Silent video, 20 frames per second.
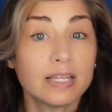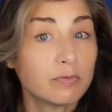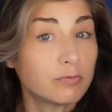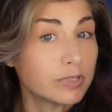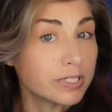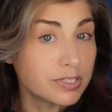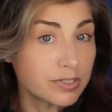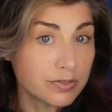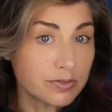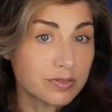
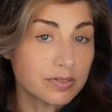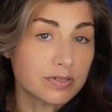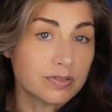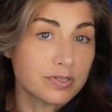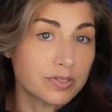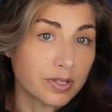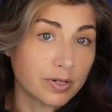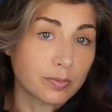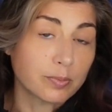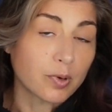reduces
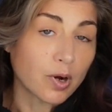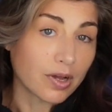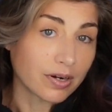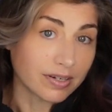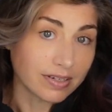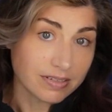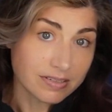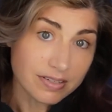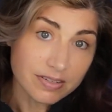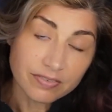their
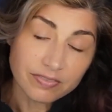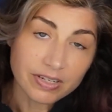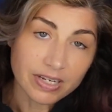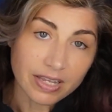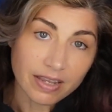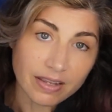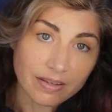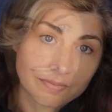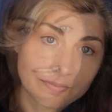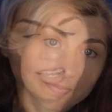
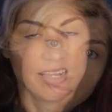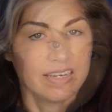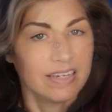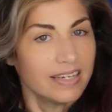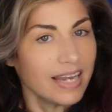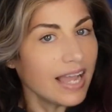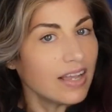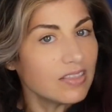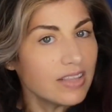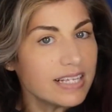productivity.
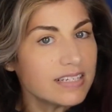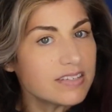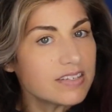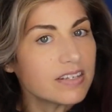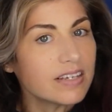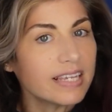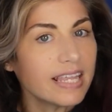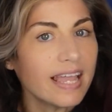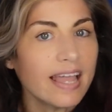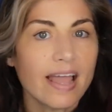Now let's
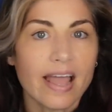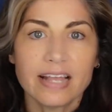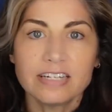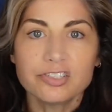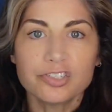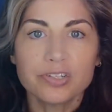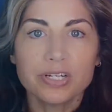look at entry